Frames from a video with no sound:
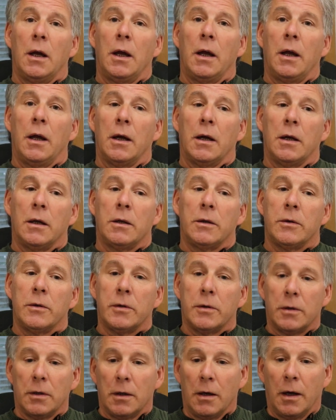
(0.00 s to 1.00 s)
And
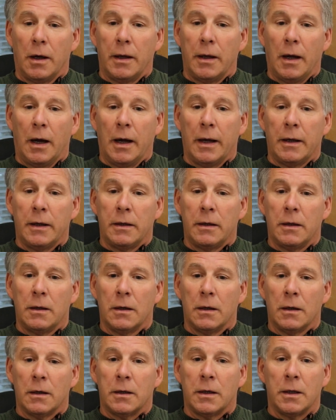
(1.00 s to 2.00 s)
I
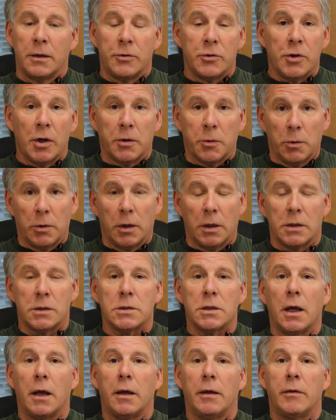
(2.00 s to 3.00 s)
can genuinely
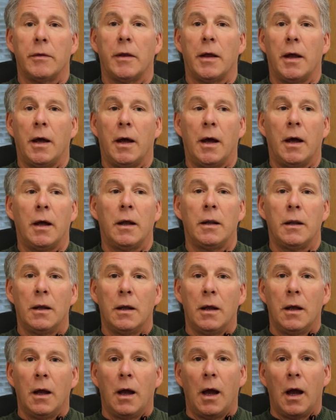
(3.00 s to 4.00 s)
say that
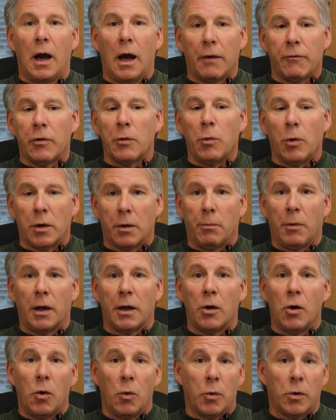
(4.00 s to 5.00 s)
every one of my
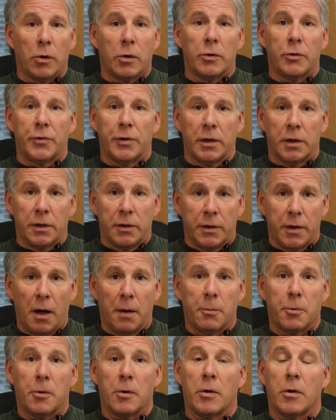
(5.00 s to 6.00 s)
coworkers and
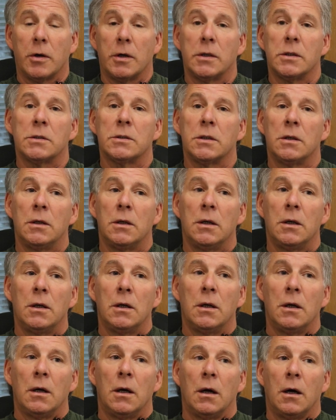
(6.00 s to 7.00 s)
contemporaries,
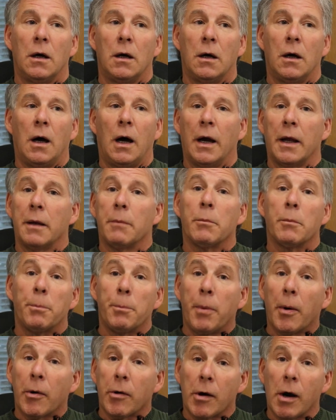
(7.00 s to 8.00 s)
I am
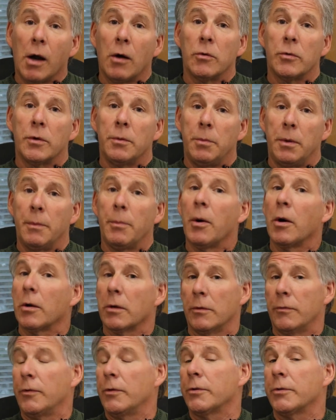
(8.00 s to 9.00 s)
proud to be
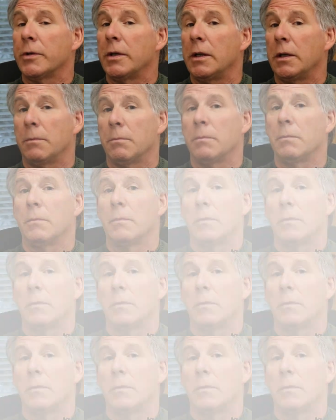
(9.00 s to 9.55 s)
part of their team.